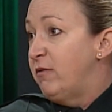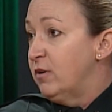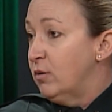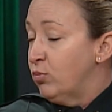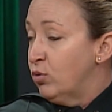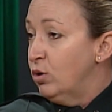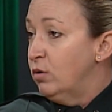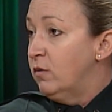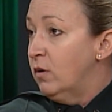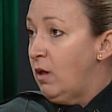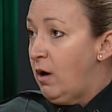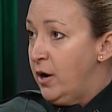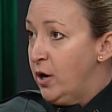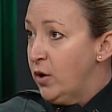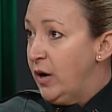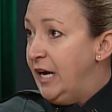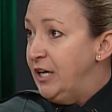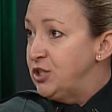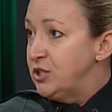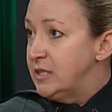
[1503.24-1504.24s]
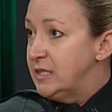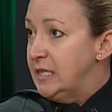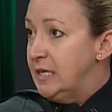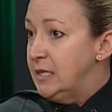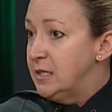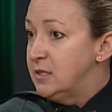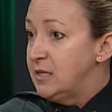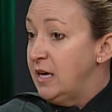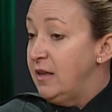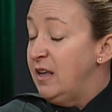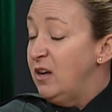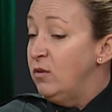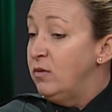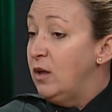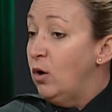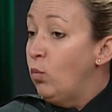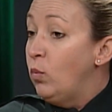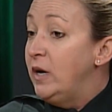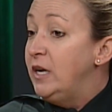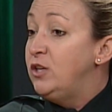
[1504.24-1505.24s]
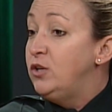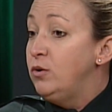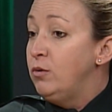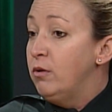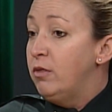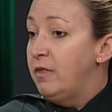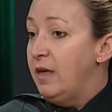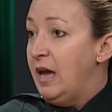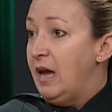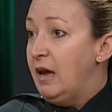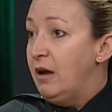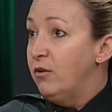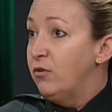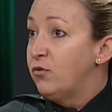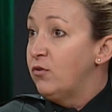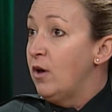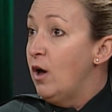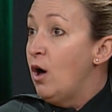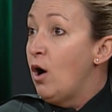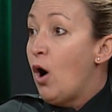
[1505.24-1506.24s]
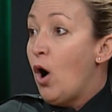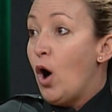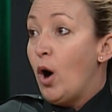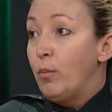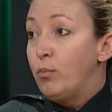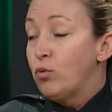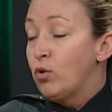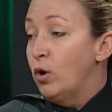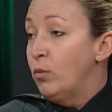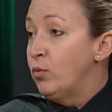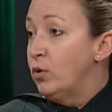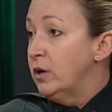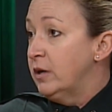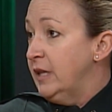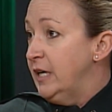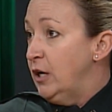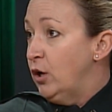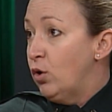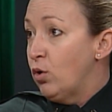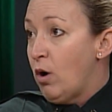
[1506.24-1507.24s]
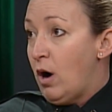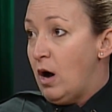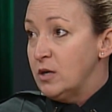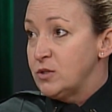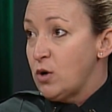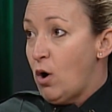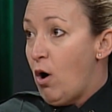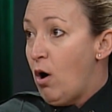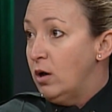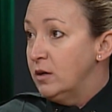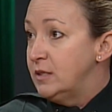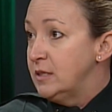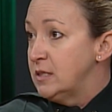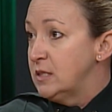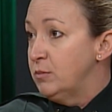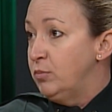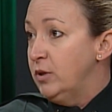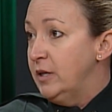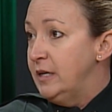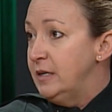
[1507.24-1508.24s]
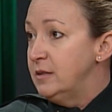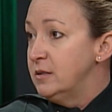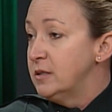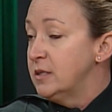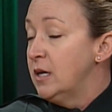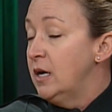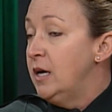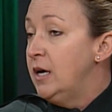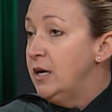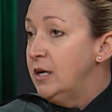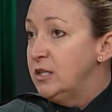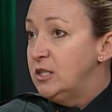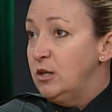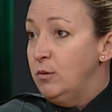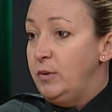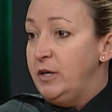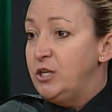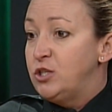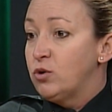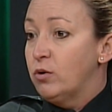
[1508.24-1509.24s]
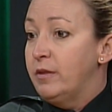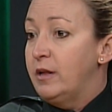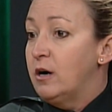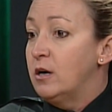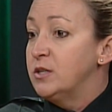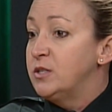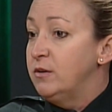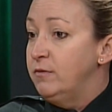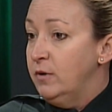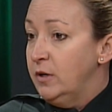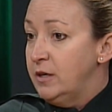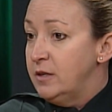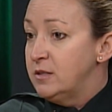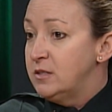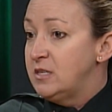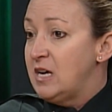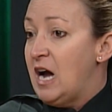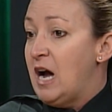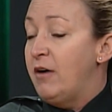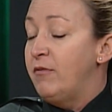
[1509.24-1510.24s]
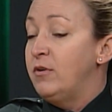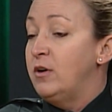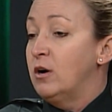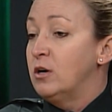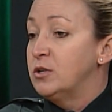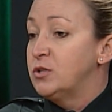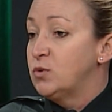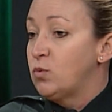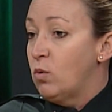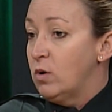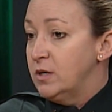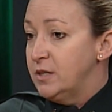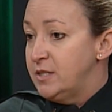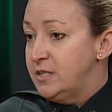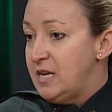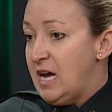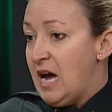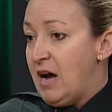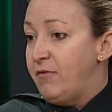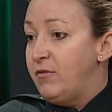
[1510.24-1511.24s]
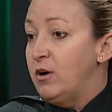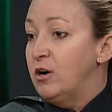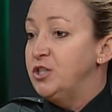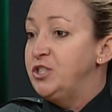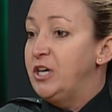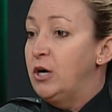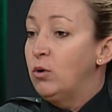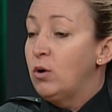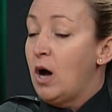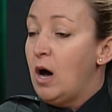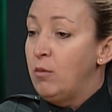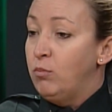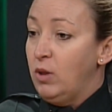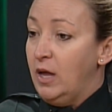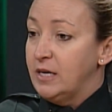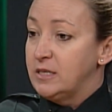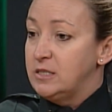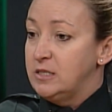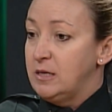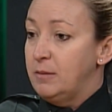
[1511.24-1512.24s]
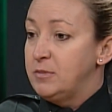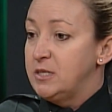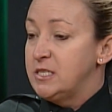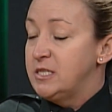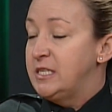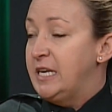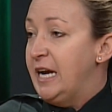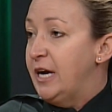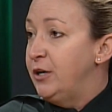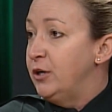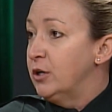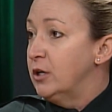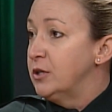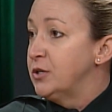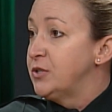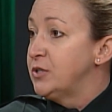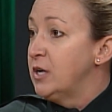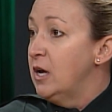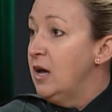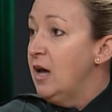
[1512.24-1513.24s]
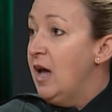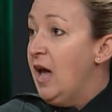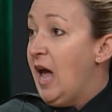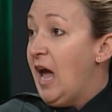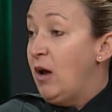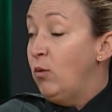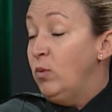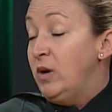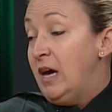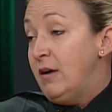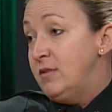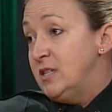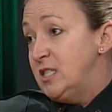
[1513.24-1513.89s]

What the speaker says: of approval on our agency to say that we do things appropriately across all disciplines to be sure that our civilian staff and our sworn staff and our jail complex is up to standards. And we have